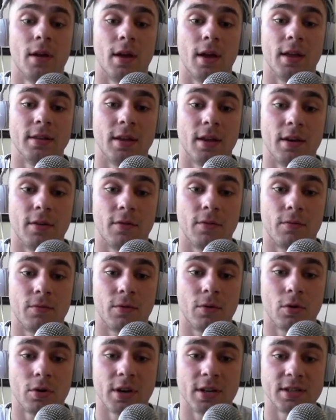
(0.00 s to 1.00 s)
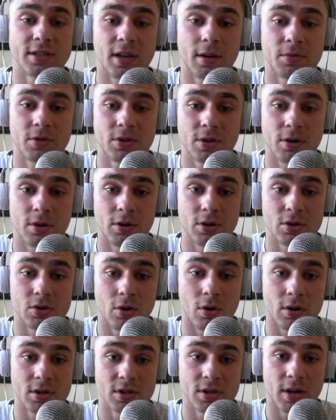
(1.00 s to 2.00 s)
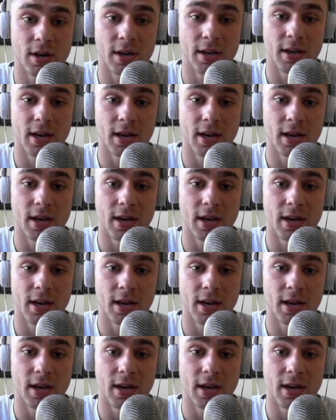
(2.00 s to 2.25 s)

And then for looking at cybersecurity stocks, I